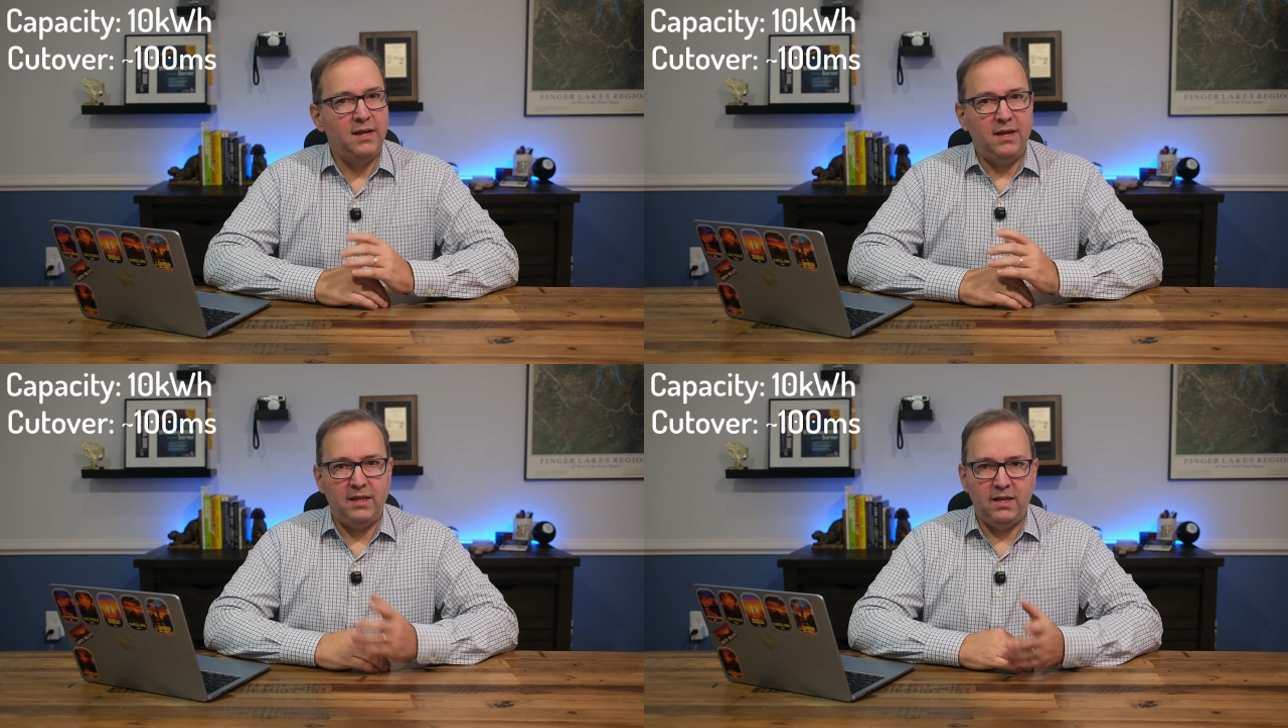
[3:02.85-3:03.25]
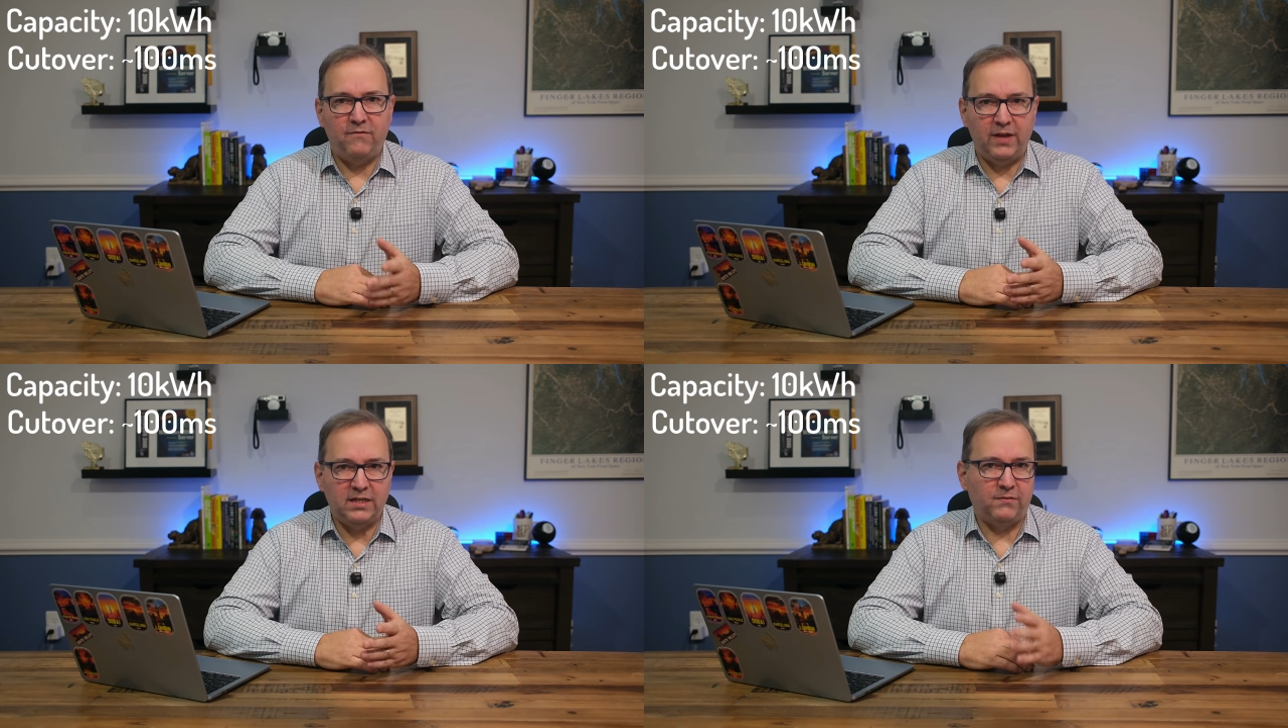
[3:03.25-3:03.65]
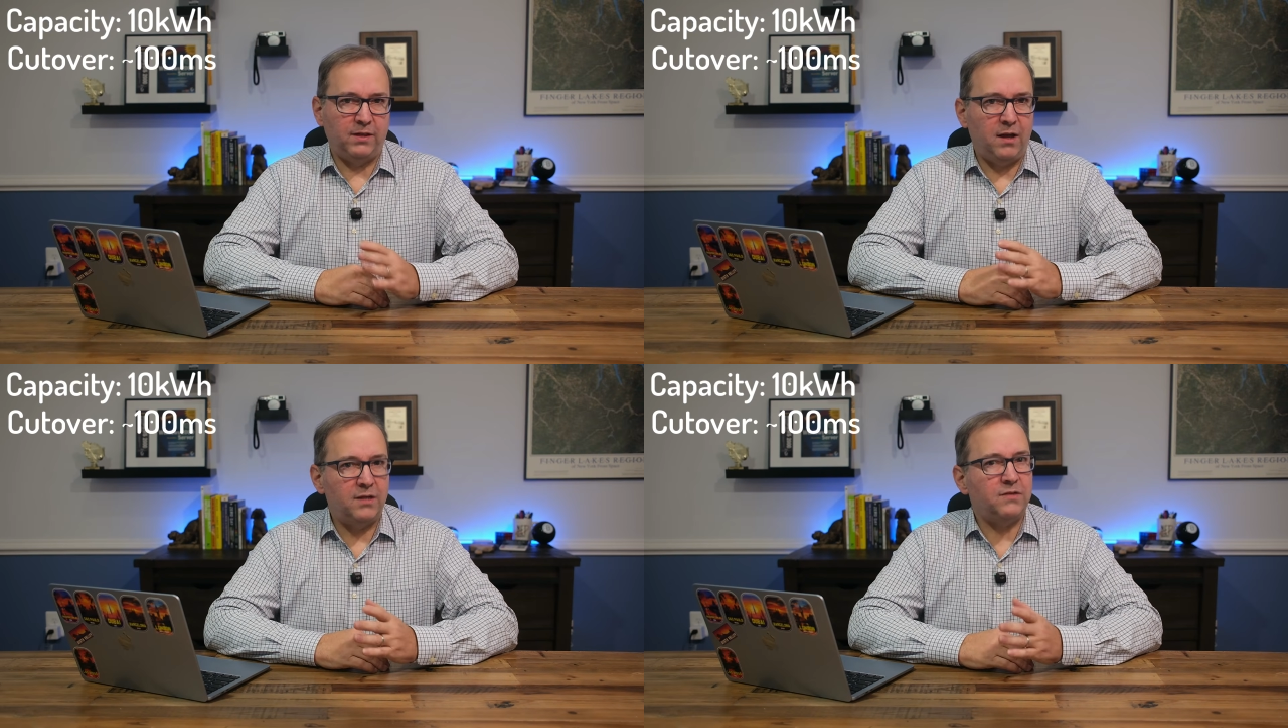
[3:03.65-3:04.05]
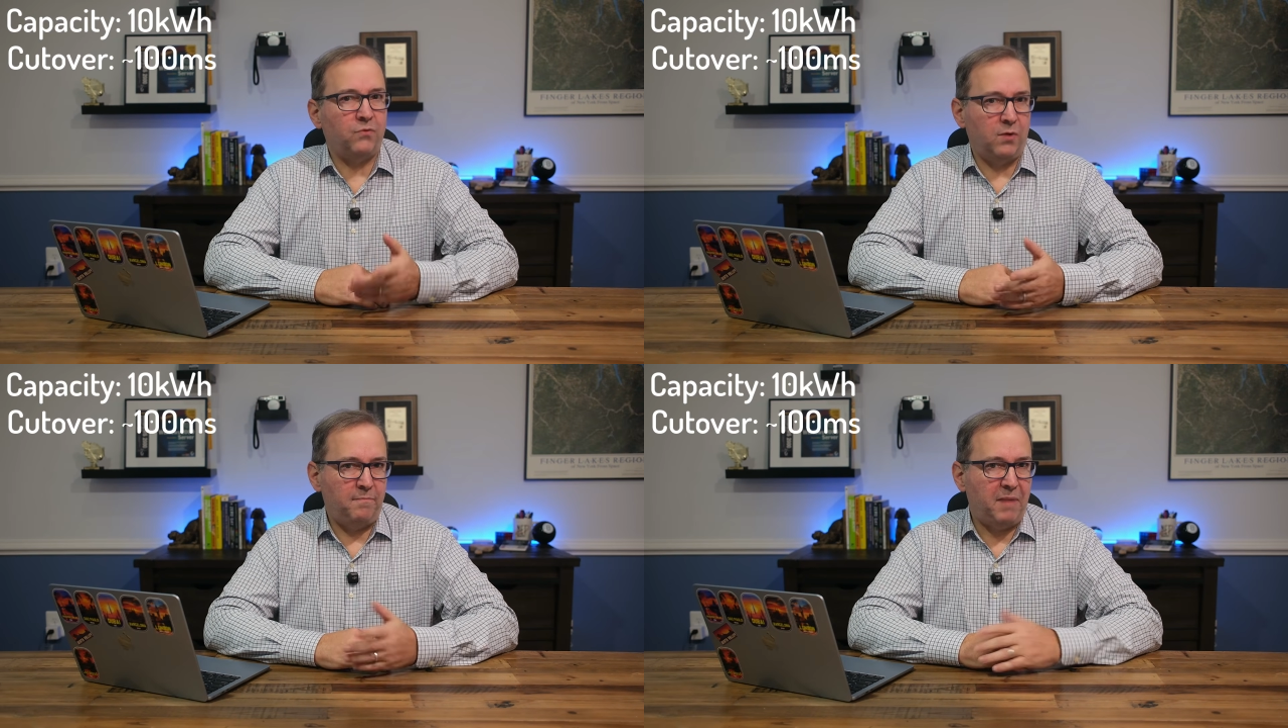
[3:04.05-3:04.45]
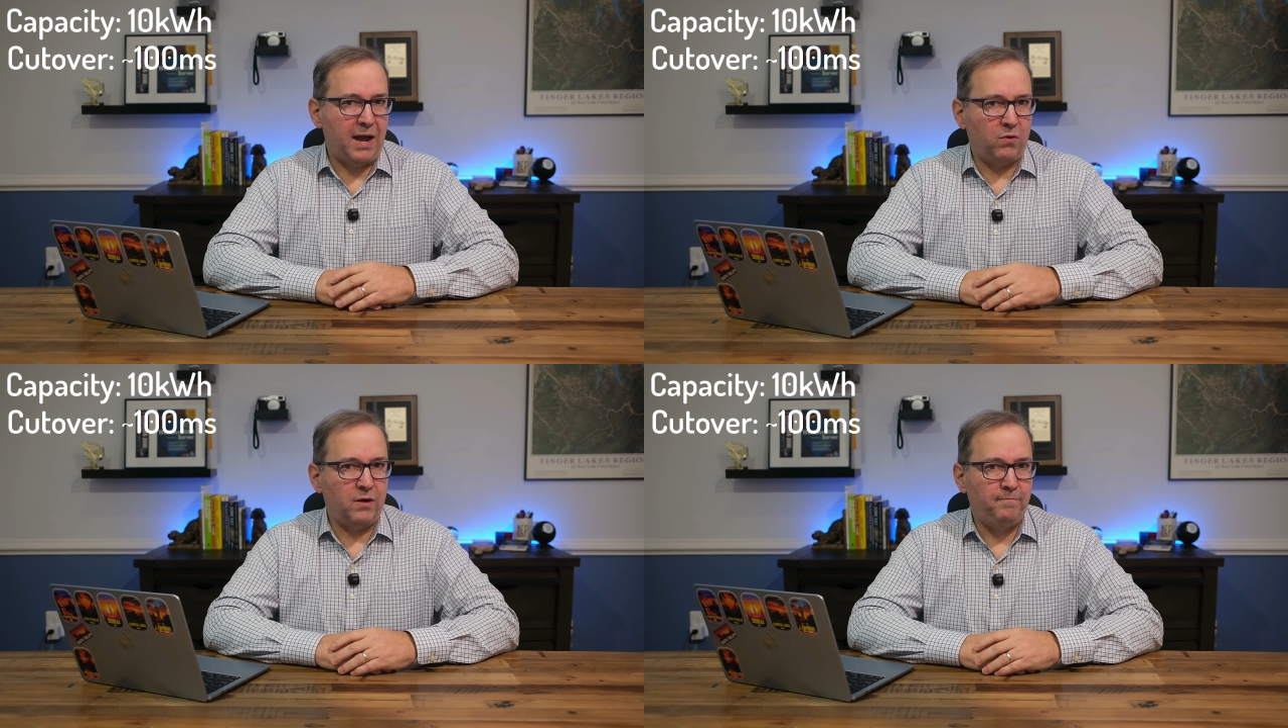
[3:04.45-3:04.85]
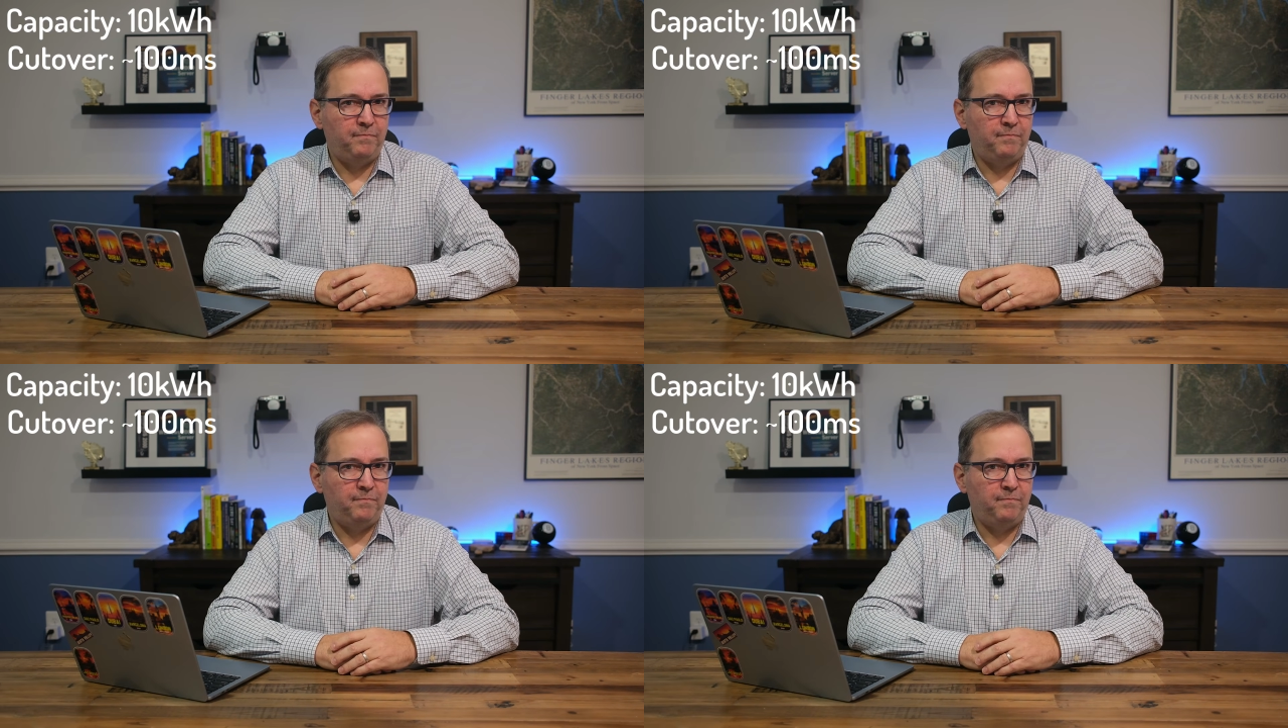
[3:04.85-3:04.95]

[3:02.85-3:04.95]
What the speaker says: in the event of a loss of grid power.